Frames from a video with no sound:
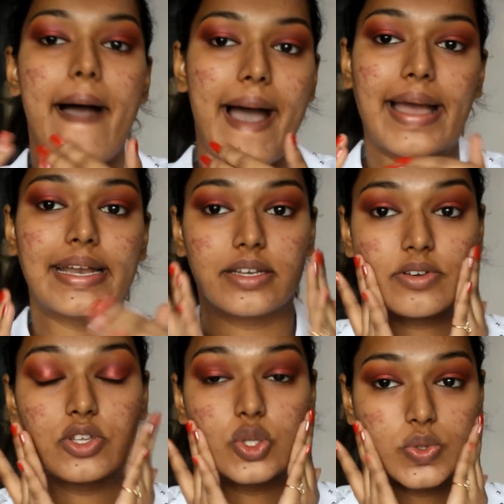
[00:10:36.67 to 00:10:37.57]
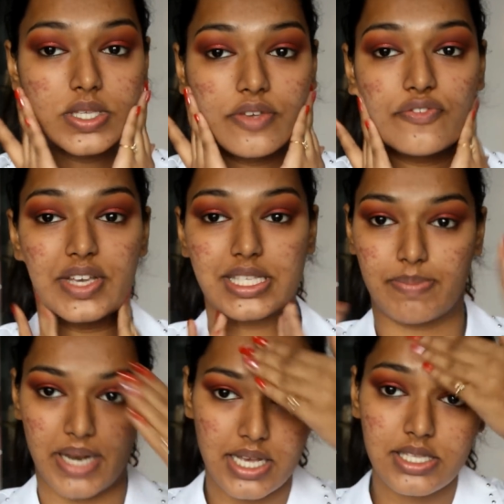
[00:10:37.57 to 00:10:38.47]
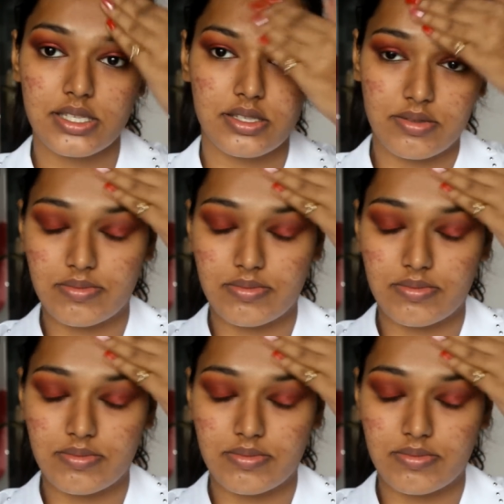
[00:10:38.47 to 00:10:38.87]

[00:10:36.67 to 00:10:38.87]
and using Fix Plus,